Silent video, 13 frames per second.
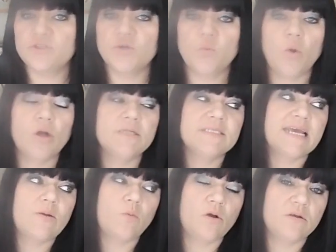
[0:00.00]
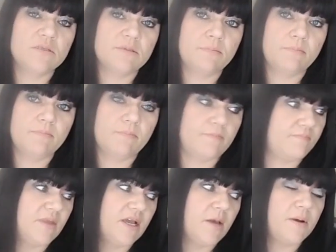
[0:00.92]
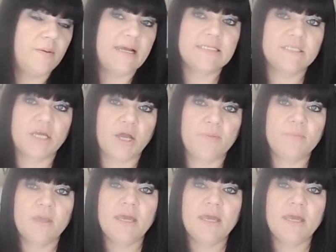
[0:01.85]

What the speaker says: to what it was a couple of weeks ago.